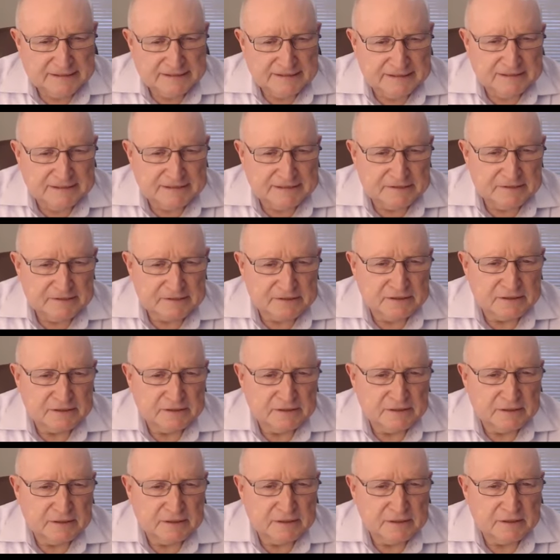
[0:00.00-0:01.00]
is
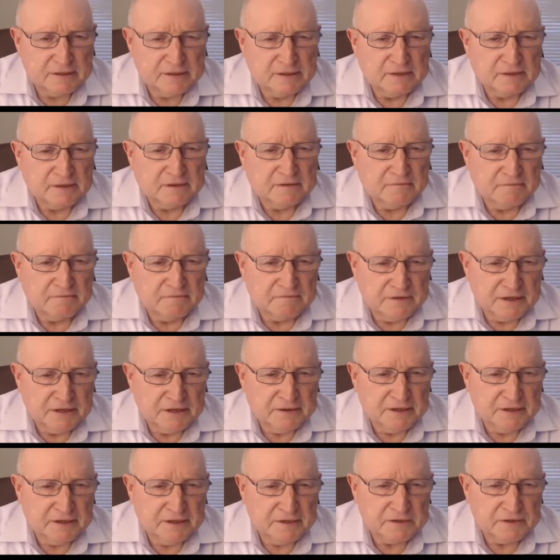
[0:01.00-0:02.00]

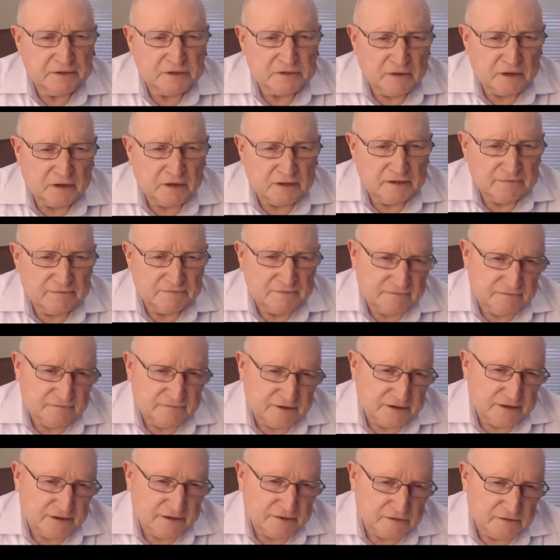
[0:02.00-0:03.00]
very constructive and
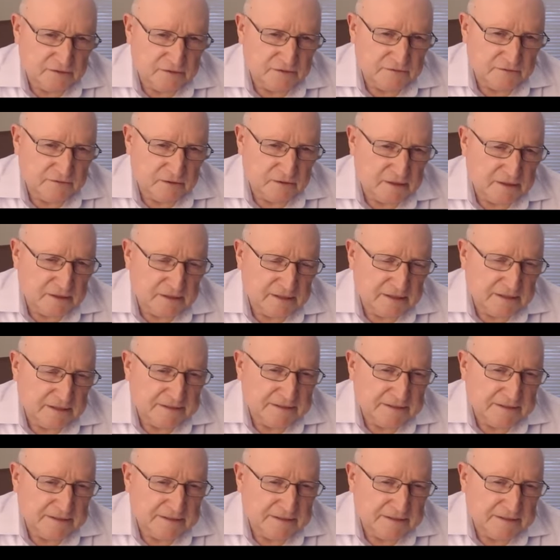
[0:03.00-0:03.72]
very useful.